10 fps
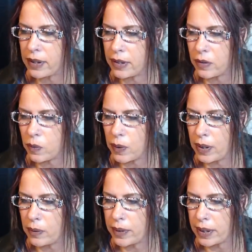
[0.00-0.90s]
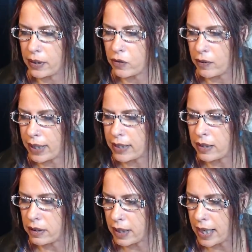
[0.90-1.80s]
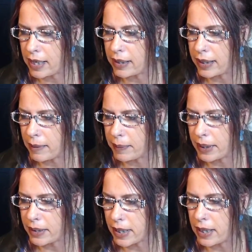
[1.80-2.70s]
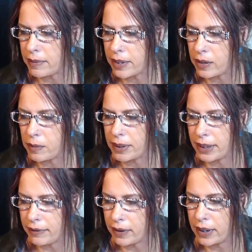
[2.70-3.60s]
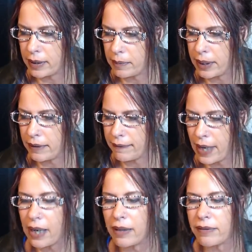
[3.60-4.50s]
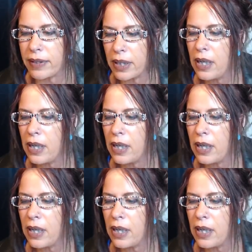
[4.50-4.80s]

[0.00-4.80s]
It is well within his rights to look at it. That being said, I'm still a believer in him being involved.